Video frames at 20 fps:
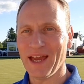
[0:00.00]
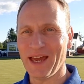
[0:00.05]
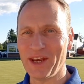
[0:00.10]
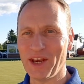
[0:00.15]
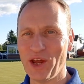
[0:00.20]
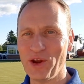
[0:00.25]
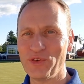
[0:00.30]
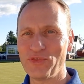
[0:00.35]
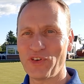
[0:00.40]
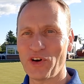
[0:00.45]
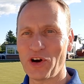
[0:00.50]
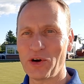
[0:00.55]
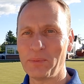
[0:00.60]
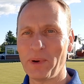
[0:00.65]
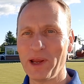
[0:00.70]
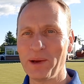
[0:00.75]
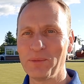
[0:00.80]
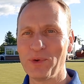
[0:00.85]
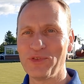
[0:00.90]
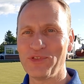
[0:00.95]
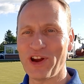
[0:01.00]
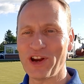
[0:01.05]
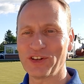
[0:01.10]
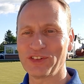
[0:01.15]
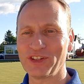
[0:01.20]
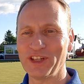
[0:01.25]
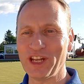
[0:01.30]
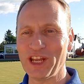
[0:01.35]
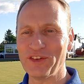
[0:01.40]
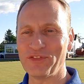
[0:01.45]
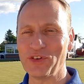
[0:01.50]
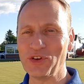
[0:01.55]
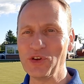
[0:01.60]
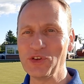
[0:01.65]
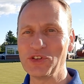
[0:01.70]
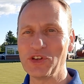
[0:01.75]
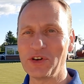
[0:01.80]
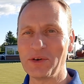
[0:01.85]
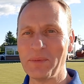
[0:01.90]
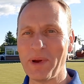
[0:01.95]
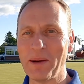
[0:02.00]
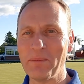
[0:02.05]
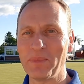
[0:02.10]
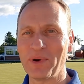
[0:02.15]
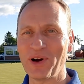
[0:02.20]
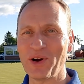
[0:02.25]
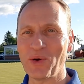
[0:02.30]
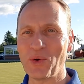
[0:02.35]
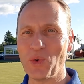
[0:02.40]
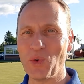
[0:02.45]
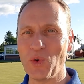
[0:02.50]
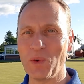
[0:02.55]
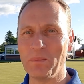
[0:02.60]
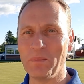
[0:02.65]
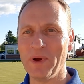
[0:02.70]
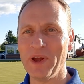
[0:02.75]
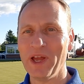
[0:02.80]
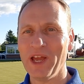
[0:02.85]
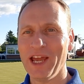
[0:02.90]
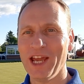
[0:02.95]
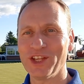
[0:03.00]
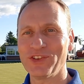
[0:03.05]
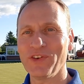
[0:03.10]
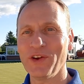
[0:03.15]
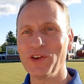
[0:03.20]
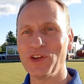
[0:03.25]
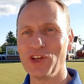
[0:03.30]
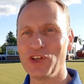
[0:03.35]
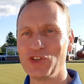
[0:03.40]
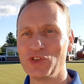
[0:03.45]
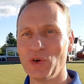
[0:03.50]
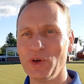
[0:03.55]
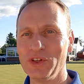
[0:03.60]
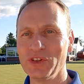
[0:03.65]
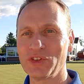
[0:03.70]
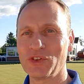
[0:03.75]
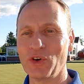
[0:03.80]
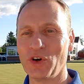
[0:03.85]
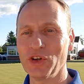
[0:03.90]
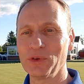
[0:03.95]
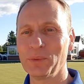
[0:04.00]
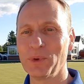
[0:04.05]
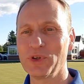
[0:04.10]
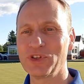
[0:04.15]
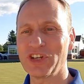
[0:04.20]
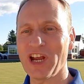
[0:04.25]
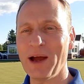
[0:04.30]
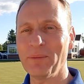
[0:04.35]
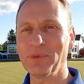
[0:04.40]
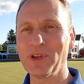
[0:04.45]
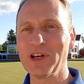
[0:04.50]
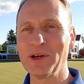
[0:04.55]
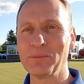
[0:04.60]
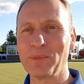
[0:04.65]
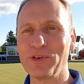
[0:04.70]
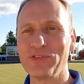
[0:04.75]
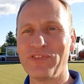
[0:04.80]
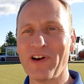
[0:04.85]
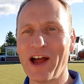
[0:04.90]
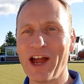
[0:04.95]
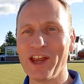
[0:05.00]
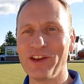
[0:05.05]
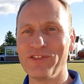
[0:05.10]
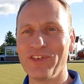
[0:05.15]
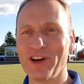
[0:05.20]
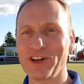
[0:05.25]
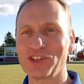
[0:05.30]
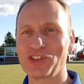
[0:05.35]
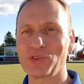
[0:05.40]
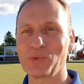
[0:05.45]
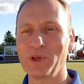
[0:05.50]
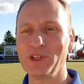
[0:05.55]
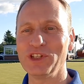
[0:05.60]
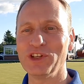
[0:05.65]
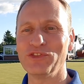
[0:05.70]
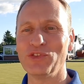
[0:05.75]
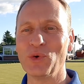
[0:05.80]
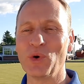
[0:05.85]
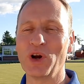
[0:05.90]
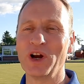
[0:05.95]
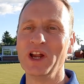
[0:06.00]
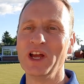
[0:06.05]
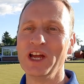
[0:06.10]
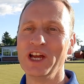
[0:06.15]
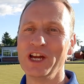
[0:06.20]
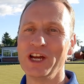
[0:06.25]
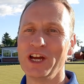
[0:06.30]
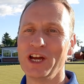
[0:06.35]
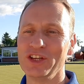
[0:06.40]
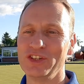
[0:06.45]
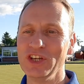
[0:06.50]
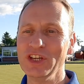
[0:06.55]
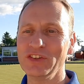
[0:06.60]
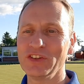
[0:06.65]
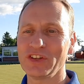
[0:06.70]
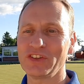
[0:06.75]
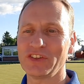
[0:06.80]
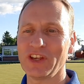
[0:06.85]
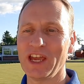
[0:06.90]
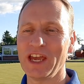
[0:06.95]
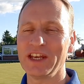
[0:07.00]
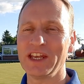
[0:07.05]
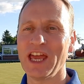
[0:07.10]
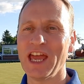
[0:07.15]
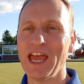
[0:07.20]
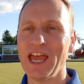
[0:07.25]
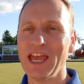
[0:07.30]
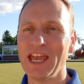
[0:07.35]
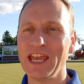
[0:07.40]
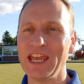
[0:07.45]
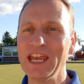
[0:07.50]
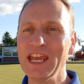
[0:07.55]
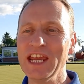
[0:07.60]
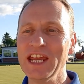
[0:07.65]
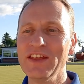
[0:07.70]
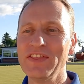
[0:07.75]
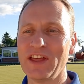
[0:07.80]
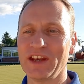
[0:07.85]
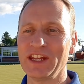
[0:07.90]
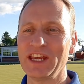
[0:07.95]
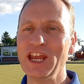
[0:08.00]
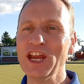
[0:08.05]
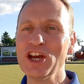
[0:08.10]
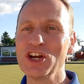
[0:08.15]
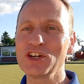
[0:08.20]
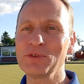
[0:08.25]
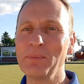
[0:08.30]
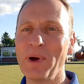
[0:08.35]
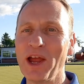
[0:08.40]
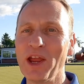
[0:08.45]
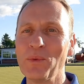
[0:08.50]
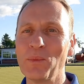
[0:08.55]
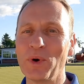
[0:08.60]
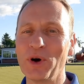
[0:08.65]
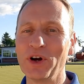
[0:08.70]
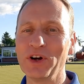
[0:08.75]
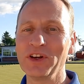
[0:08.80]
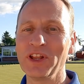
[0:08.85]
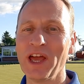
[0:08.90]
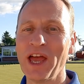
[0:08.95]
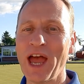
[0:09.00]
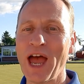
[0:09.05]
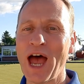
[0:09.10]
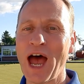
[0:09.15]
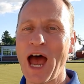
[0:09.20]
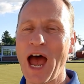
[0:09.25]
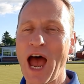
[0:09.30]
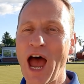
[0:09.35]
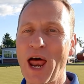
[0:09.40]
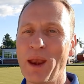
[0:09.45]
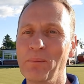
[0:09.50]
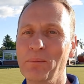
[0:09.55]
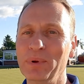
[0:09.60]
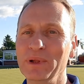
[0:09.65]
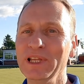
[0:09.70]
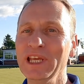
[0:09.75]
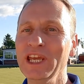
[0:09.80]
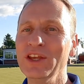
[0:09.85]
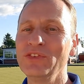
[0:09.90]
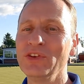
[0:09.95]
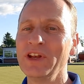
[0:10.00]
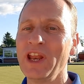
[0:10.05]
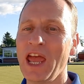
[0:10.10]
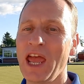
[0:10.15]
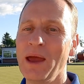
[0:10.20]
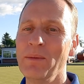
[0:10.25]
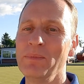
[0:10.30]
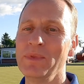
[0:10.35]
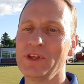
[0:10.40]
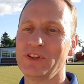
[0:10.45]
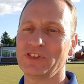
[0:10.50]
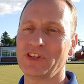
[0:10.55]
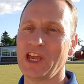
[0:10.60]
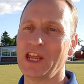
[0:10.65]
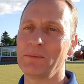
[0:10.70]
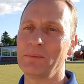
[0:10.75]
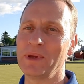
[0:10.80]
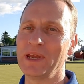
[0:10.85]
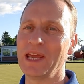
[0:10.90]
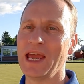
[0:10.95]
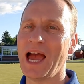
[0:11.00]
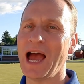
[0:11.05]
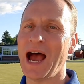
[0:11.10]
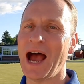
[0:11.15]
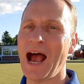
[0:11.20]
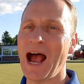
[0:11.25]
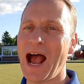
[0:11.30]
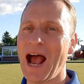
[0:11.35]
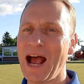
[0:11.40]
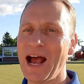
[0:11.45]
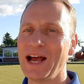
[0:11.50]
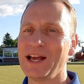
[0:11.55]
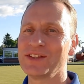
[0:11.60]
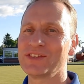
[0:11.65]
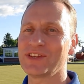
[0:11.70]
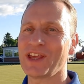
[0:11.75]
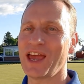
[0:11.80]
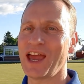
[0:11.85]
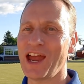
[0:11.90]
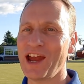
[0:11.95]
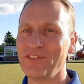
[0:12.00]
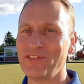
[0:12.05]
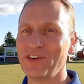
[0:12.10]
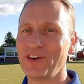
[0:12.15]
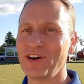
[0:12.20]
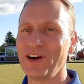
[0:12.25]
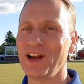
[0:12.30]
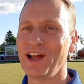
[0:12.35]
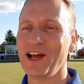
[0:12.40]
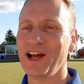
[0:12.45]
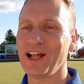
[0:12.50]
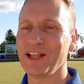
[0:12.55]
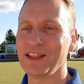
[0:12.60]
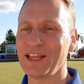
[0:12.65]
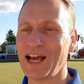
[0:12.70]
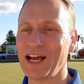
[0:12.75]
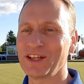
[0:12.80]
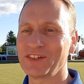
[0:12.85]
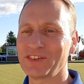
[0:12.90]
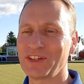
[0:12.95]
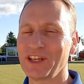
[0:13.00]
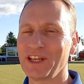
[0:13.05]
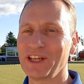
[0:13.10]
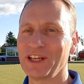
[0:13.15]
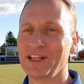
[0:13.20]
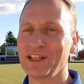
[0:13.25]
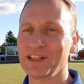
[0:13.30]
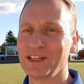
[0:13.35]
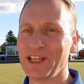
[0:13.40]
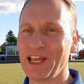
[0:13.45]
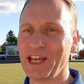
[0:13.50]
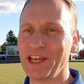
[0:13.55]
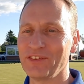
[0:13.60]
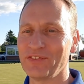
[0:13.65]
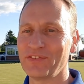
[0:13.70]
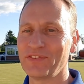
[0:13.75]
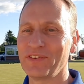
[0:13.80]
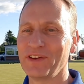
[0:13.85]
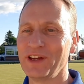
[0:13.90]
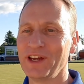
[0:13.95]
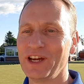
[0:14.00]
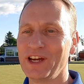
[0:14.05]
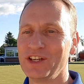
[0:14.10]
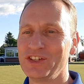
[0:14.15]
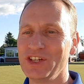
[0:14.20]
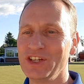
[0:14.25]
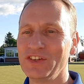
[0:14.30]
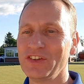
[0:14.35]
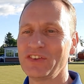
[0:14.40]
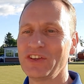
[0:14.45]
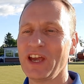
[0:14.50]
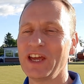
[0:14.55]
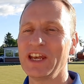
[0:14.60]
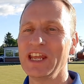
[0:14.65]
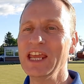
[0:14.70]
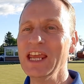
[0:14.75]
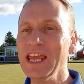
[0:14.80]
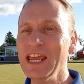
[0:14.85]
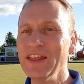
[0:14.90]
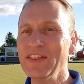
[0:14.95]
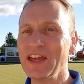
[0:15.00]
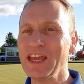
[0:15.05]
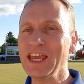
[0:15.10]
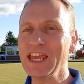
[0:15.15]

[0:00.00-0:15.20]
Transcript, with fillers: And now for our Bible verse today for you to remember at home. It's found in John's Gospel, chapter number 5, verse 24. Jesus said, "He that hears my word and believes in him that sent me has everlasting life." Jesus said, "He that